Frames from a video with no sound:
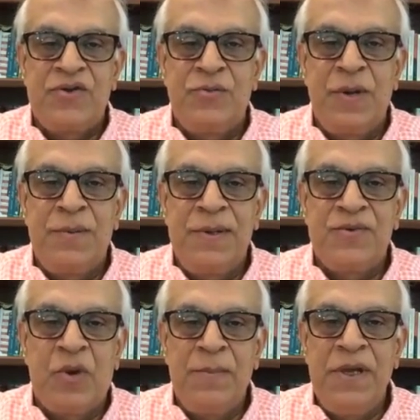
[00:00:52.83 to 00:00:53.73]
Subramaniam
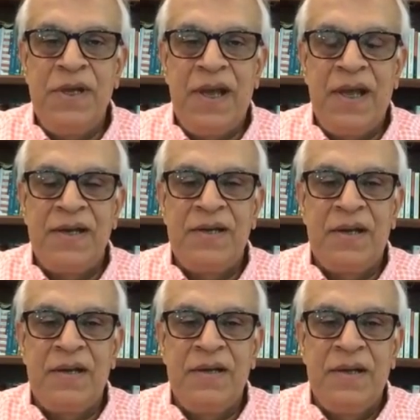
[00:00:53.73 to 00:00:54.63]
Swamy and
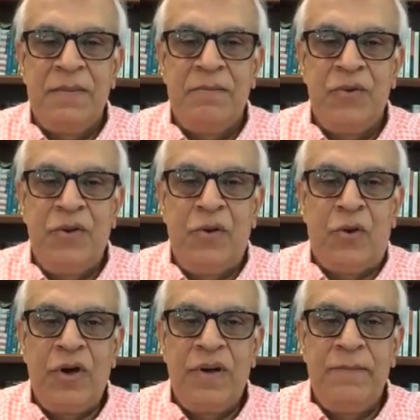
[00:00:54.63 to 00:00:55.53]

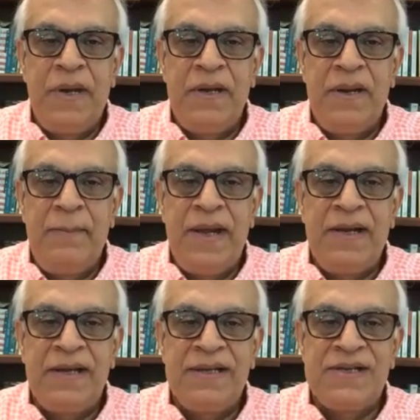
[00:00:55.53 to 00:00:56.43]
Lord
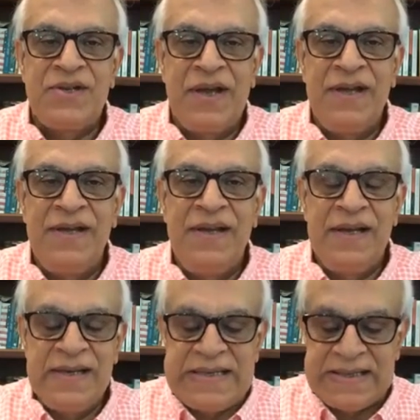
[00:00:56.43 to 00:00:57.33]
Meghnad Desai in
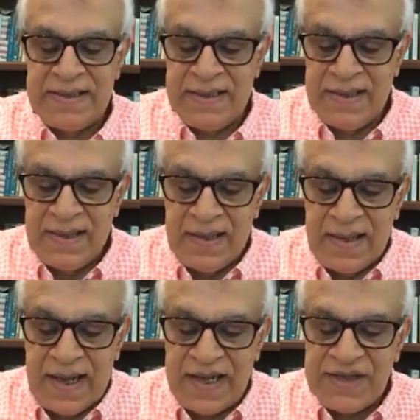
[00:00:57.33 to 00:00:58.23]
England,
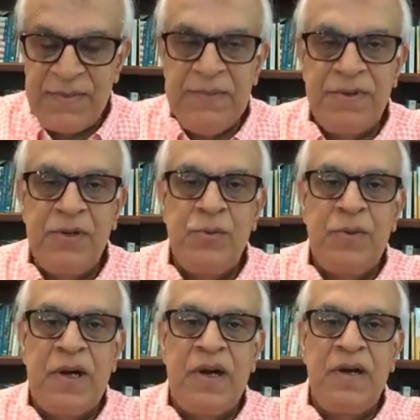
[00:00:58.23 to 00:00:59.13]
as people
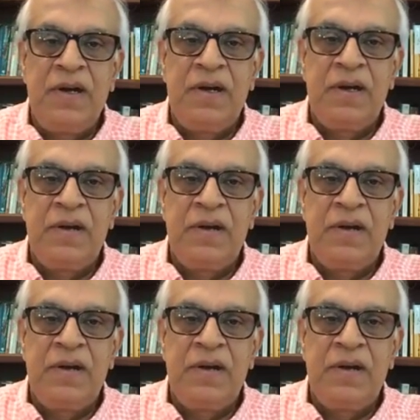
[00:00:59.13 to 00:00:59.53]
who are